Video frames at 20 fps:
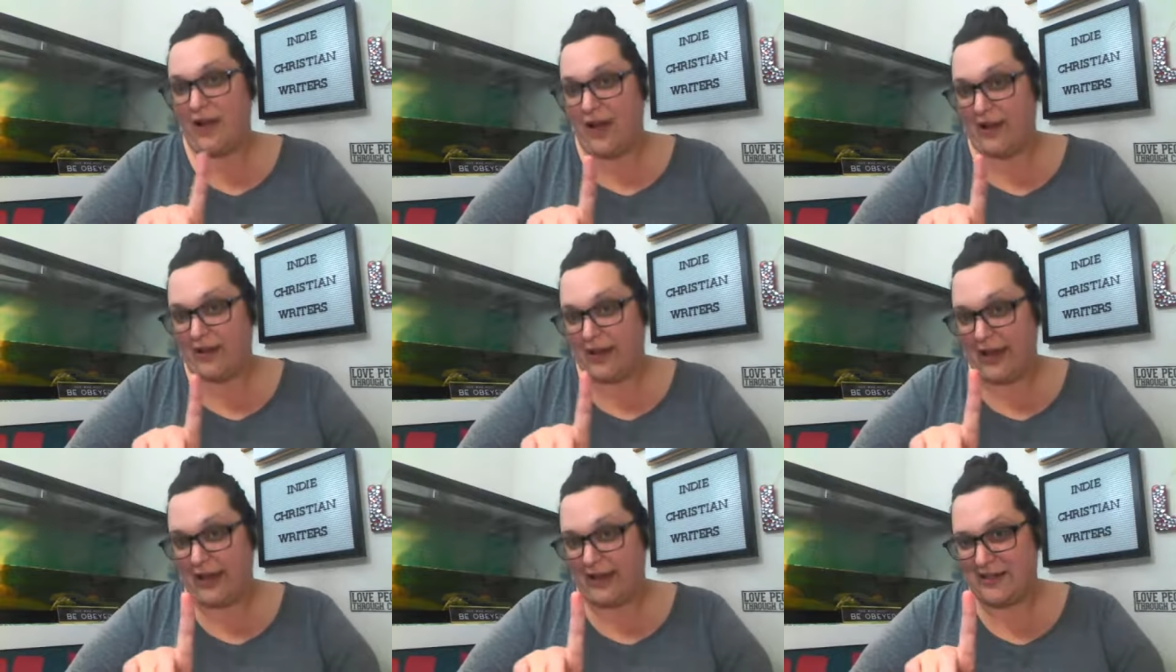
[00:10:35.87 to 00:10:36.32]

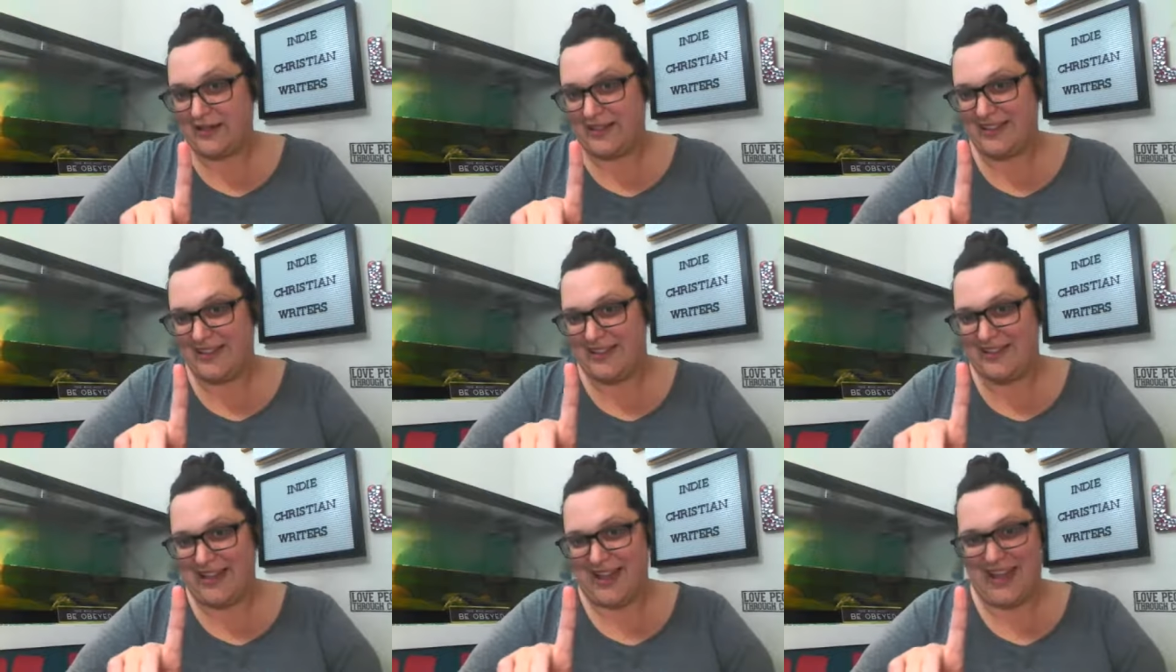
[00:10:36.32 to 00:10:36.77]
Hang on
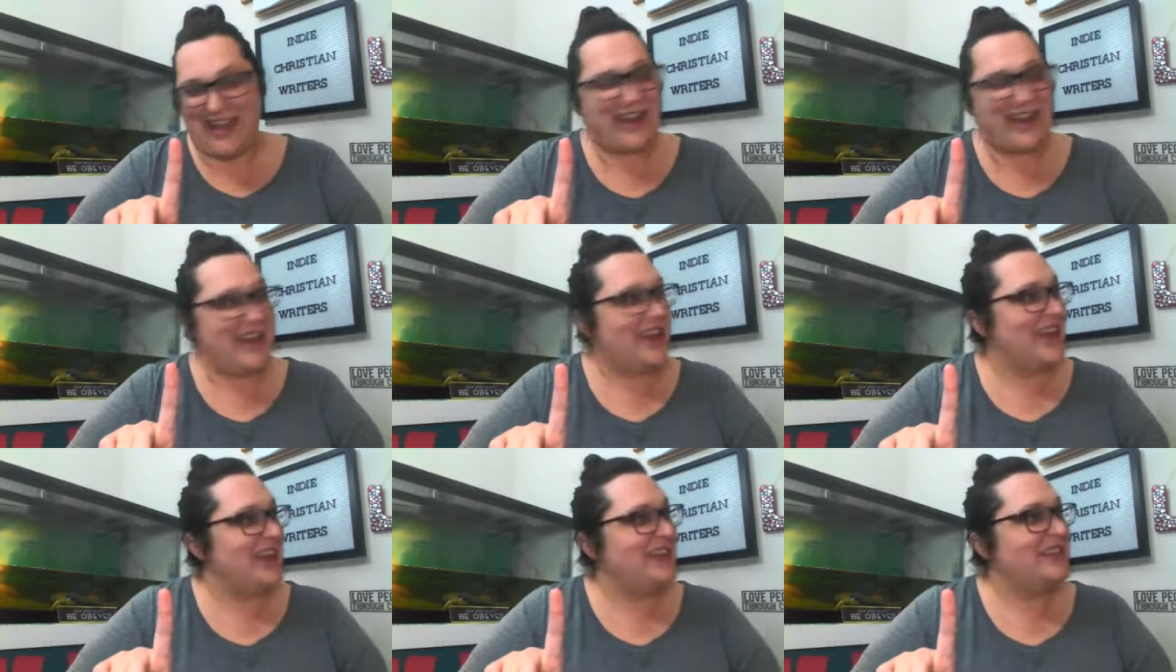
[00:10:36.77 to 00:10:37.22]
just a second.
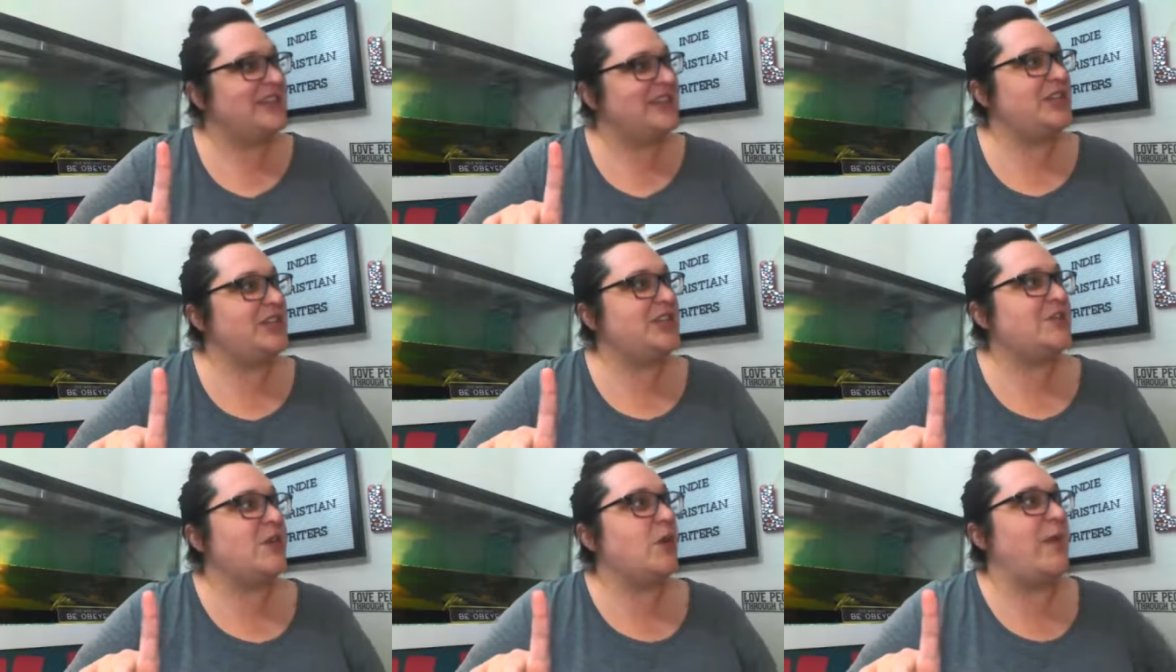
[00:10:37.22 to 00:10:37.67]

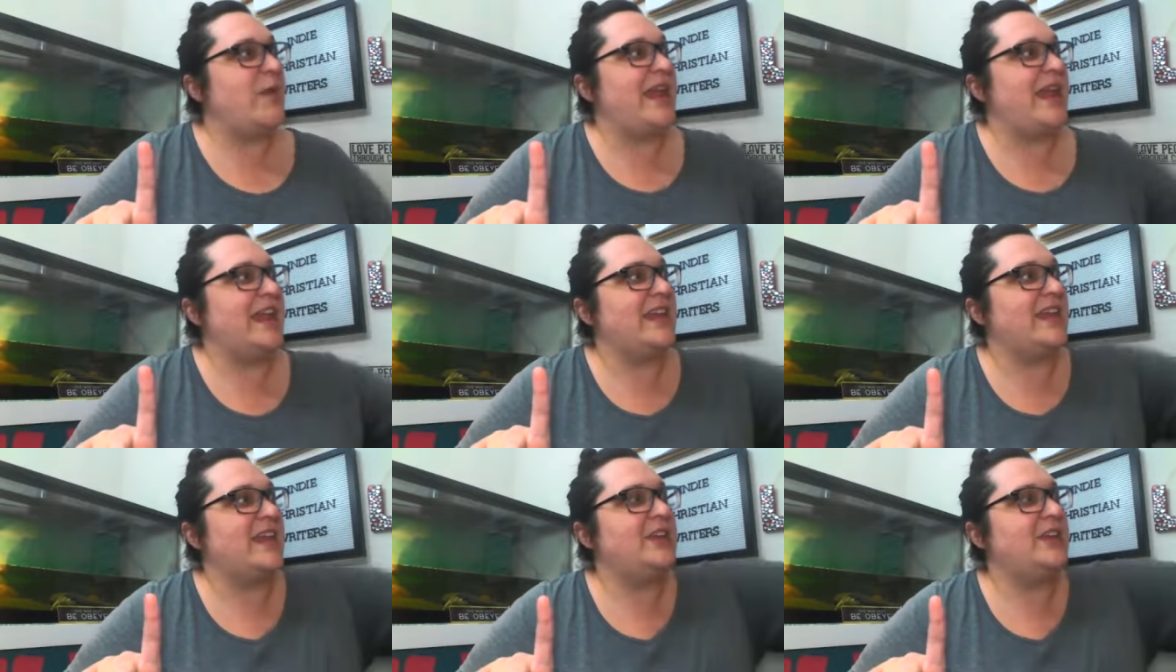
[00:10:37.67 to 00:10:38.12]
Since you're
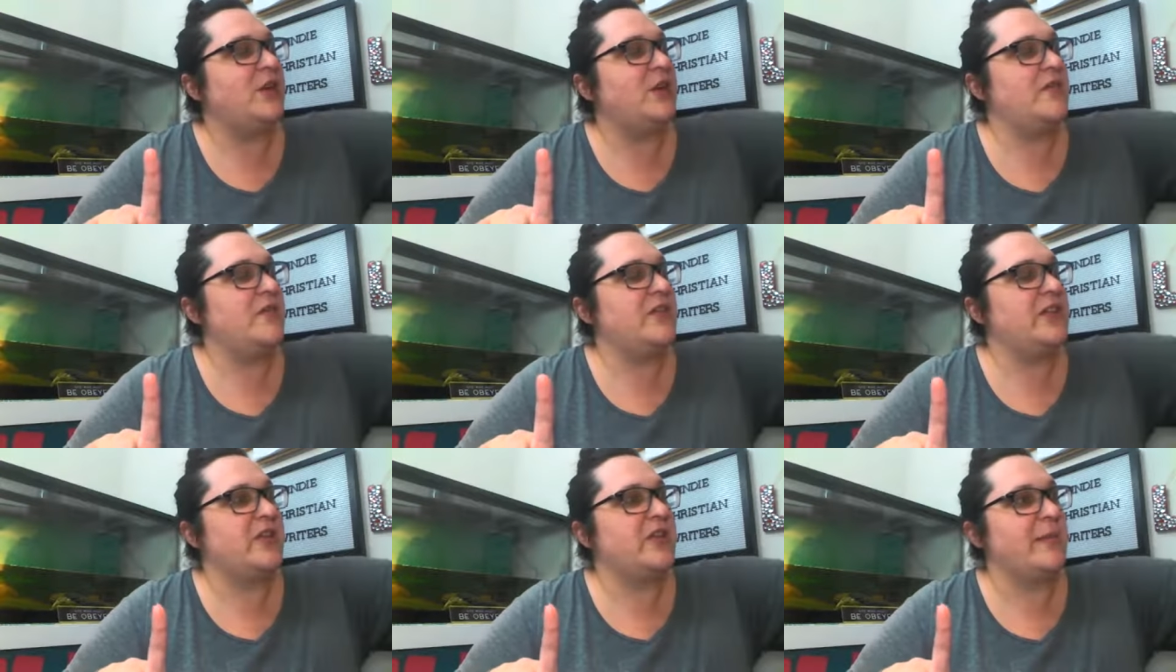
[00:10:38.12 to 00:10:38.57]
awake, can you go
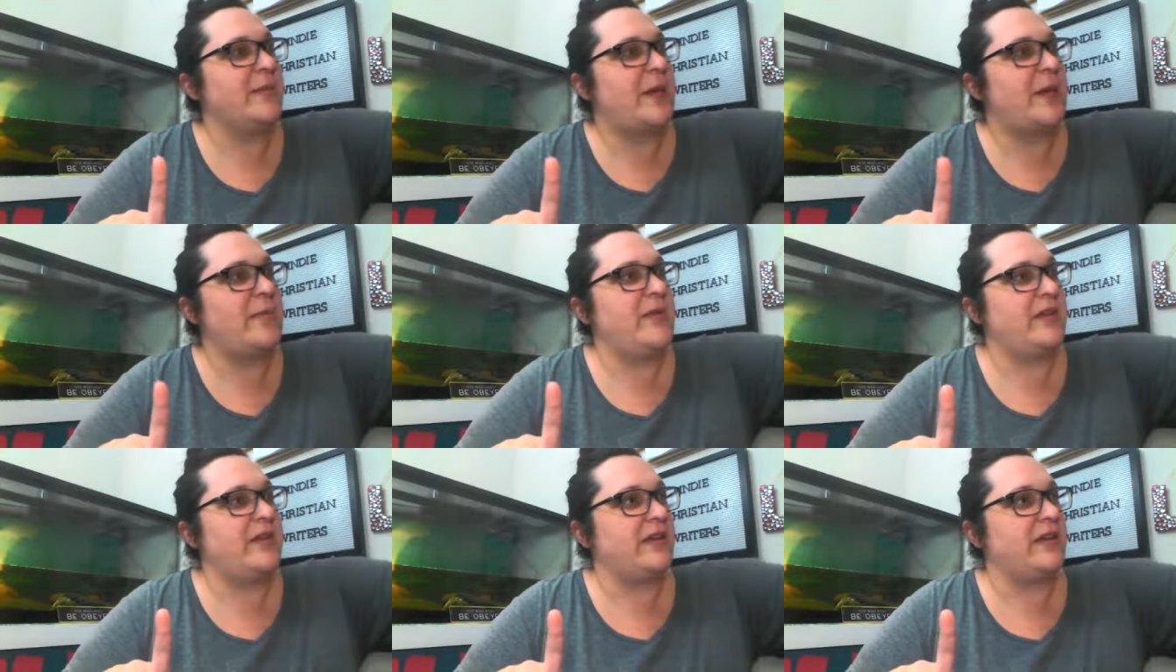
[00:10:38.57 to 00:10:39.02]
over there and get my
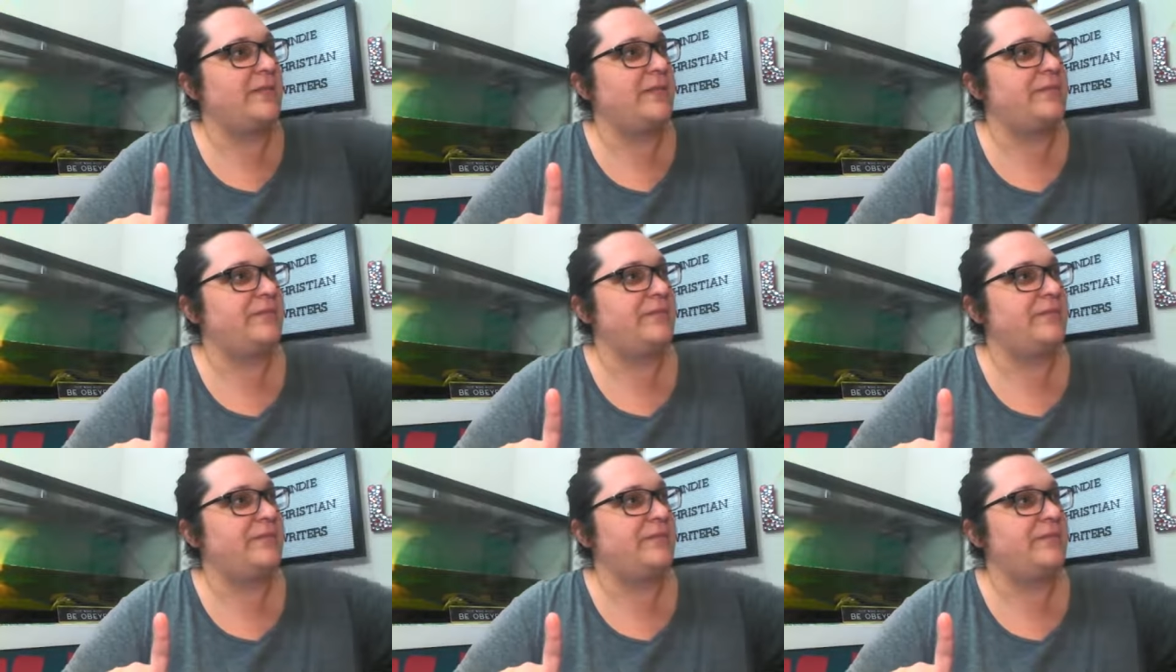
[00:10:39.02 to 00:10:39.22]
book?